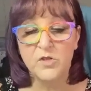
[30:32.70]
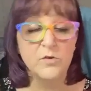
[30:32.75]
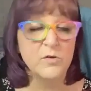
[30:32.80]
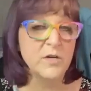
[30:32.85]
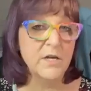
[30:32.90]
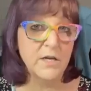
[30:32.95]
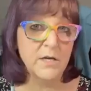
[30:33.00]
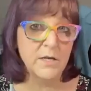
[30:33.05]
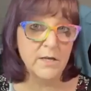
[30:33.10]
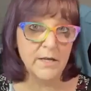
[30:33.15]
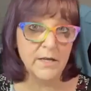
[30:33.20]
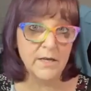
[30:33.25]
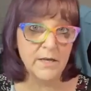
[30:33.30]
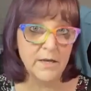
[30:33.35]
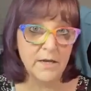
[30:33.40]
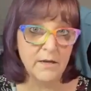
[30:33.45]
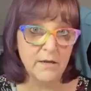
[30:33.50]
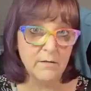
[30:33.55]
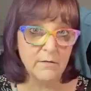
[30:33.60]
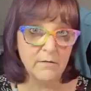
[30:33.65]
you can
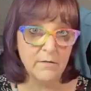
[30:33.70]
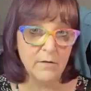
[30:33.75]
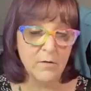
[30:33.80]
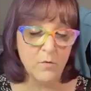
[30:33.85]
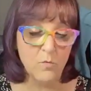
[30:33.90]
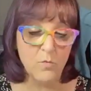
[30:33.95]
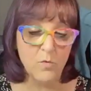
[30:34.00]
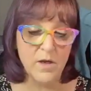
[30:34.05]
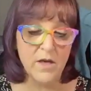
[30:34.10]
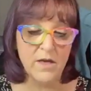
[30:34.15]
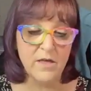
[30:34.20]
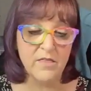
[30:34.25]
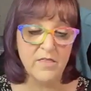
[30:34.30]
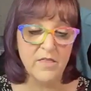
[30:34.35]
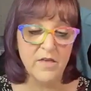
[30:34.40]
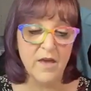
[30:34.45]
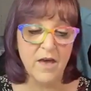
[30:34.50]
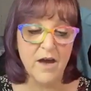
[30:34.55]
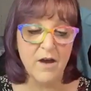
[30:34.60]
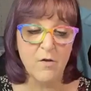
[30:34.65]
clean it
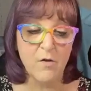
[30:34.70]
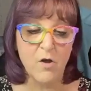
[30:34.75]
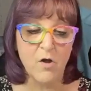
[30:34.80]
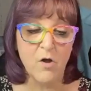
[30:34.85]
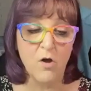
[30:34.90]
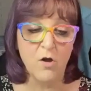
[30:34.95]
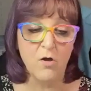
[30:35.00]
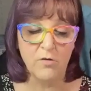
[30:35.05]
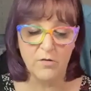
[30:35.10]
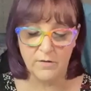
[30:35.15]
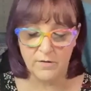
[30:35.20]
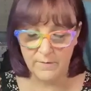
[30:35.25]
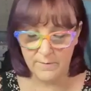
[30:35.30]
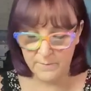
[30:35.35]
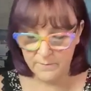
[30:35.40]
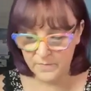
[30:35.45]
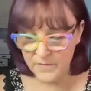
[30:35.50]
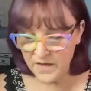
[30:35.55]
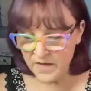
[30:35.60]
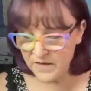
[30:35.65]
with alcohol.
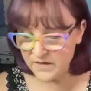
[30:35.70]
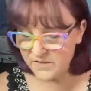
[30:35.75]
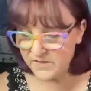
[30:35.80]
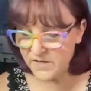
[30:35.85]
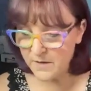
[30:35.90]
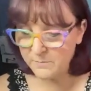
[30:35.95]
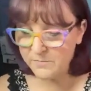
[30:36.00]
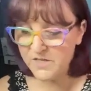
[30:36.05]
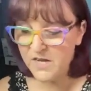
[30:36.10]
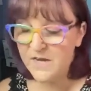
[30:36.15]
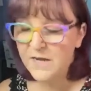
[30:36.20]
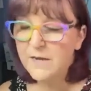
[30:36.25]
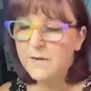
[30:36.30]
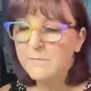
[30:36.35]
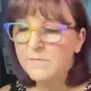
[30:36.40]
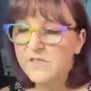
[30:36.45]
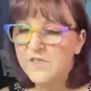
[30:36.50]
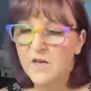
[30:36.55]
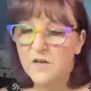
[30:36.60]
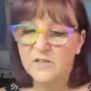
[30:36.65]

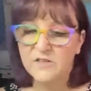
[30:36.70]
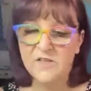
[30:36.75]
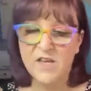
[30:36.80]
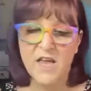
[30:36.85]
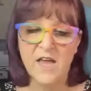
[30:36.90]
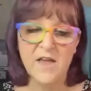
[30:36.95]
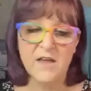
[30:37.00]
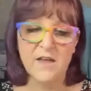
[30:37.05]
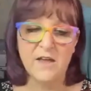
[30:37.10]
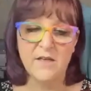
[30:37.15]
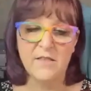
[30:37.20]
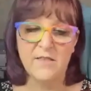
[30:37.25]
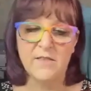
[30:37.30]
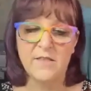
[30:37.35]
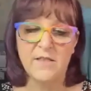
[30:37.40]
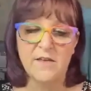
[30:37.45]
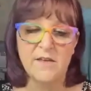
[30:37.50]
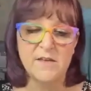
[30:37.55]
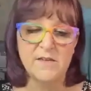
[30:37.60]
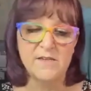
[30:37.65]
Sometimes I'll take
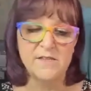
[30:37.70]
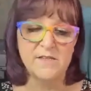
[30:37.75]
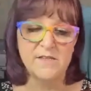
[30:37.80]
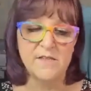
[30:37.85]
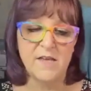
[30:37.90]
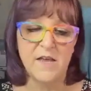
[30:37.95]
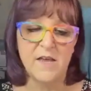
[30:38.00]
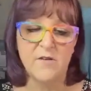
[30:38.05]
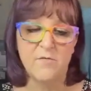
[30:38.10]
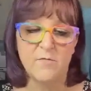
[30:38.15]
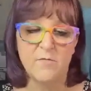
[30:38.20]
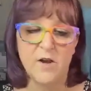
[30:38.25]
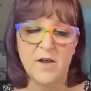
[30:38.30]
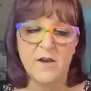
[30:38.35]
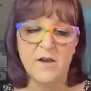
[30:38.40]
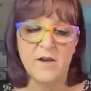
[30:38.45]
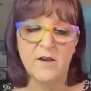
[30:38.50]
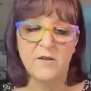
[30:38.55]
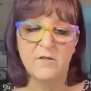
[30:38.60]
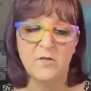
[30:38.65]
this and
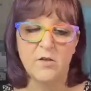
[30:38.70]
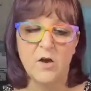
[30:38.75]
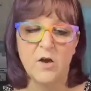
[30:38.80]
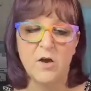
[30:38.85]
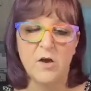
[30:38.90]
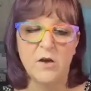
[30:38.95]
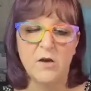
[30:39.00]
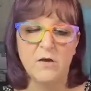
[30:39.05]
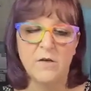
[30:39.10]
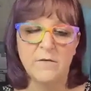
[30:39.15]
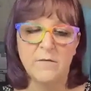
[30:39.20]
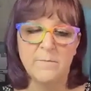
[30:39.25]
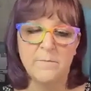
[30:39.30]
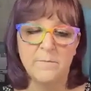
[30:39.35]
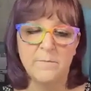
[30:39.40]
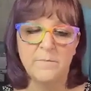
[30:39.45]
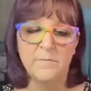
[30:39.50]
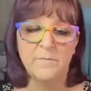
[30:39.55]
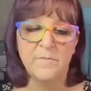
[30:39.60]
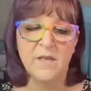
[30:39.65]
run it along.
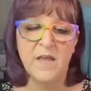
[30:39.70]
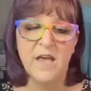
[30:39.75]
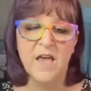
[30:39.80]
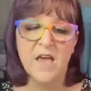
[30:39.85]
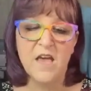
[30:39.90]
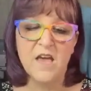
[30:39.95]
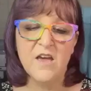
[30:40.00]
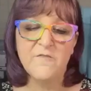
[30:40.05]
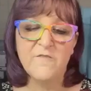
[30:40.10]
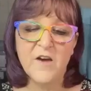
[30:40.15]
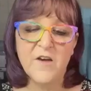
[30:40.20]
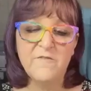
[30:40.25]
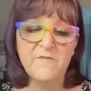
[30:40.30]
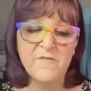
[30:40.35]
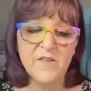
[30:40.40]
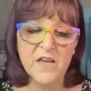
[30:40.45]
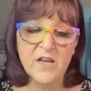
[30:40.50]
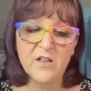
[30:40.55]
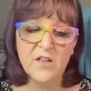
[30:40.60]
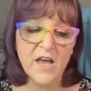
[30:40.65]
If I
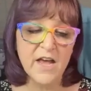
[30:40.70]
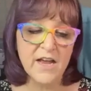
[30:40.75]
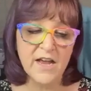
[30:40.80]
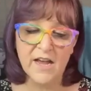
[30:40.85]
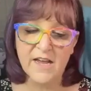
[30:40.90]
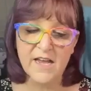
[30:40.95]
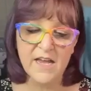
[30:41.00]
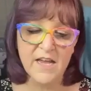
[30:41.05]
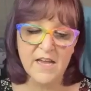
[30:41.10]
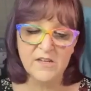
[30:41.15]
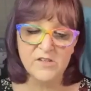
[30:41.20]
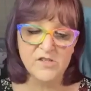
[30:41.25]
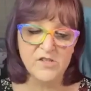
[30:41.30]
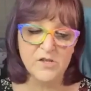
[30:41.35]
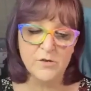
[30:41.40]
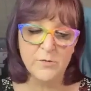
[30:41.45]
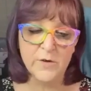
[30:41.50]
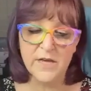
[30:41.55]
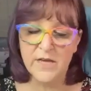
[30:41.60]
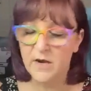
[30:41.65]
feel like I can't
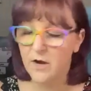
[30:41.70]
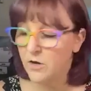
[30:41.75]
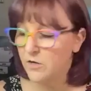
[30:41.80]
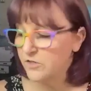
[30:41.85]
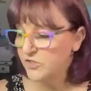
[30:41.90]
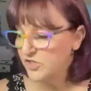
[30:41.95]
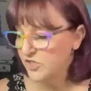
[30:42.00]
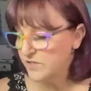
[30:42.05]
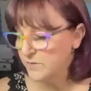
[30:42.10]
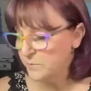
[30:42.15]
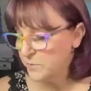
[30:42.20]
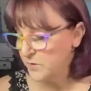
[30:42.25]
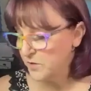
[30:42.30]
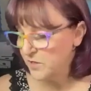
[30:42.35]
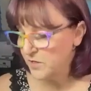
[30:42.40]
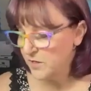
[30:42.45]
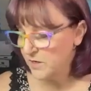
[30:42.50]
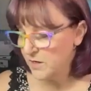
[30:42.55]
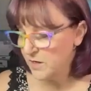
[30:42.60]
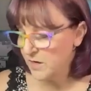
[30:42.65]
do it, I'll just
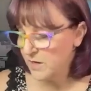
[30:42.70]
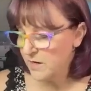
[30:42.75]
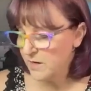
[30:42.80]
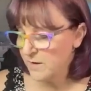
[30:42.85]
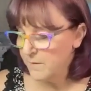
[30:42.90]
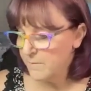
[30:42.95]
put,